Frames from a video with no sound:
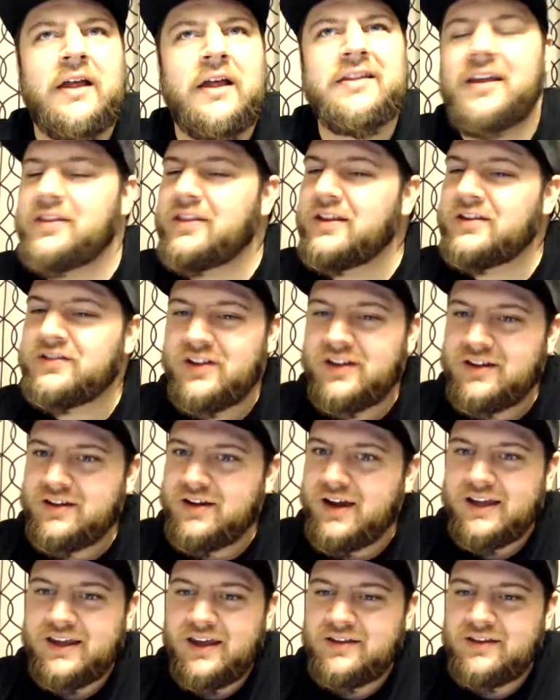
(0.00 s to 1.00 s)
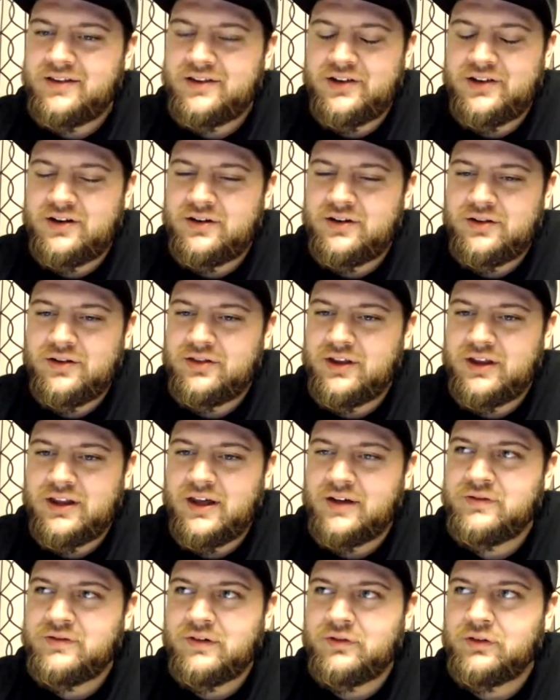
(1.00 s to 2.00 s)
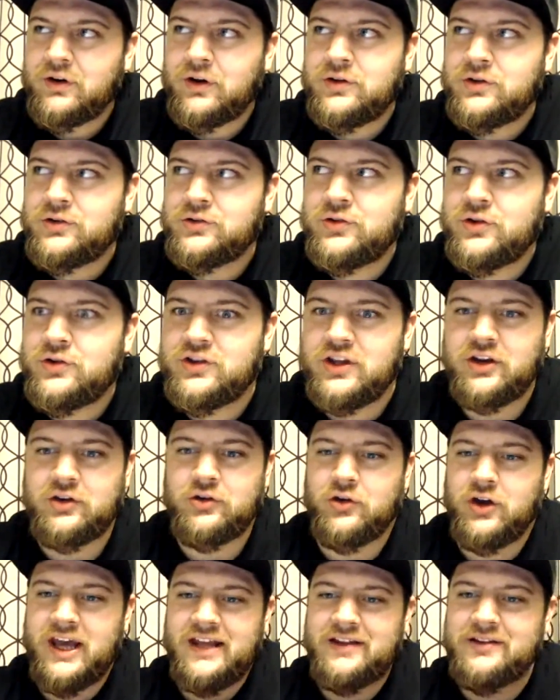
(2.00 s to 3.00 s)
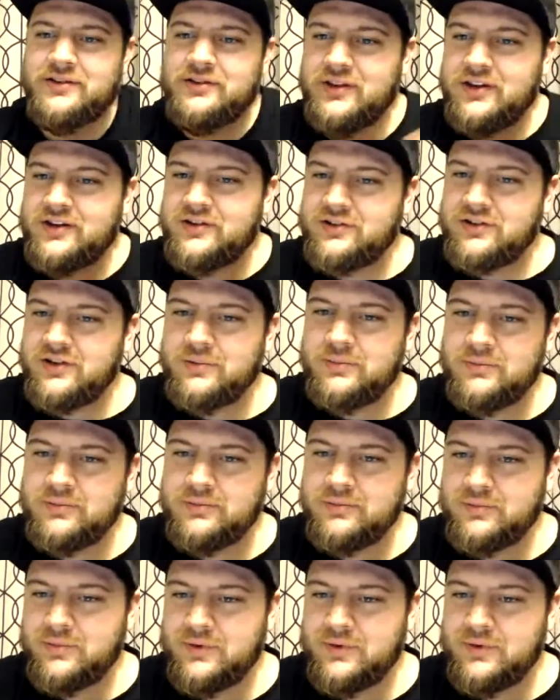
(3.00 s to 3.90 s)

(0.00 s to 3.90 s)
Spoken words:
That's another thing that I've never got used to is the grade system,